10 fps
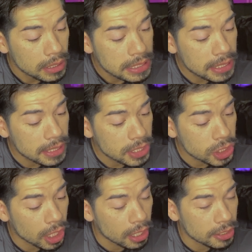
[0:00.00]

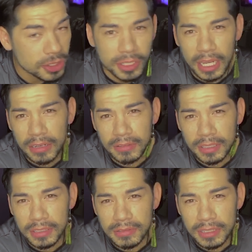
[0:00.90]
Discharge. I don't think
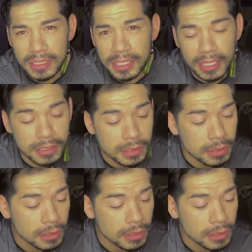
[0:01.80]
that's what it says.